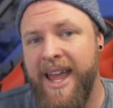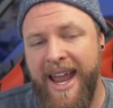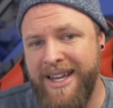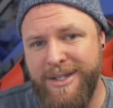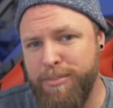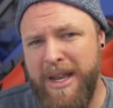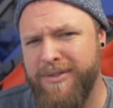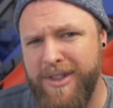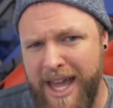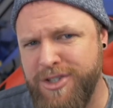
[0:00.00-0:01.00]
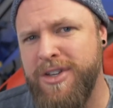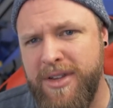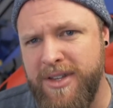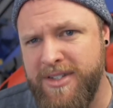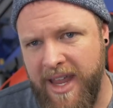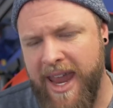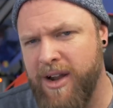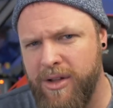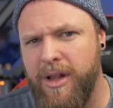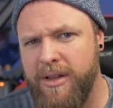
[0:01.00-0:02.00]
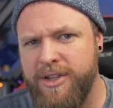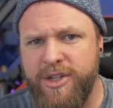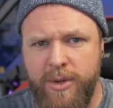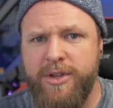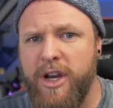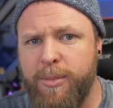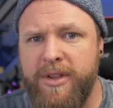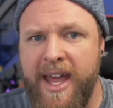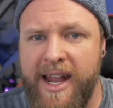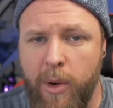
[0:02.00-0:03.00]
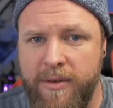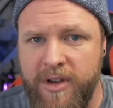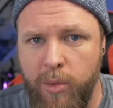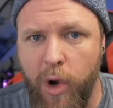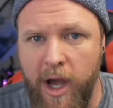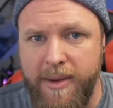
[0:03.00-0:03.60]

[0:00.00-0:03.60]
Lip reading: and he's a bit of a legend to this day, and I'll let you interpret that however you want.